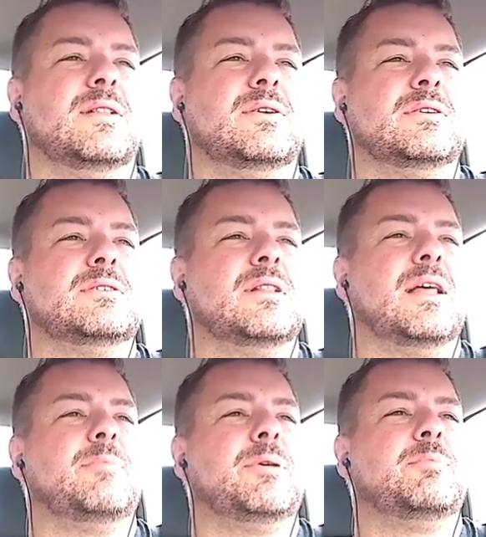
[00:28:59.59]
learn to
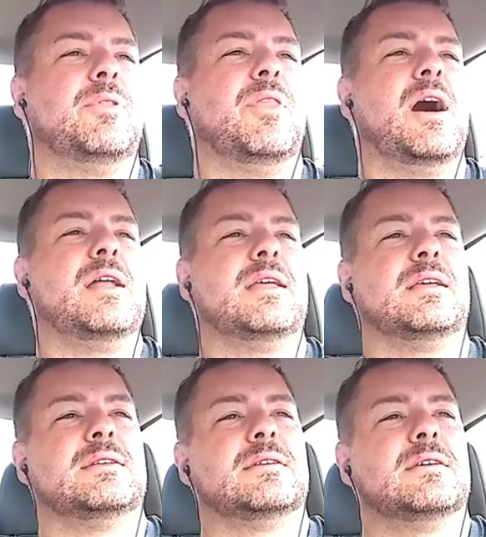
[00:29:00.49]
let people not
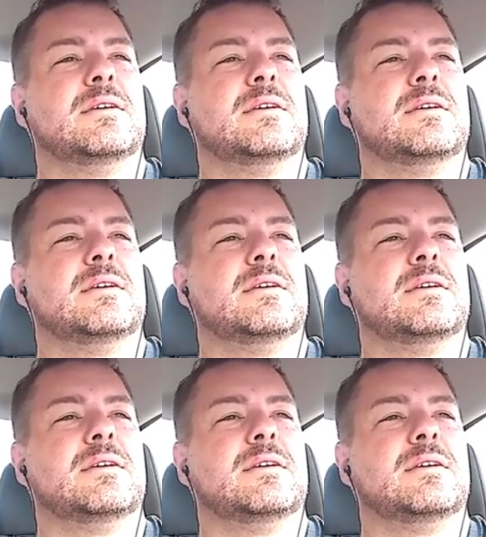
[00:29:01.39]
eat.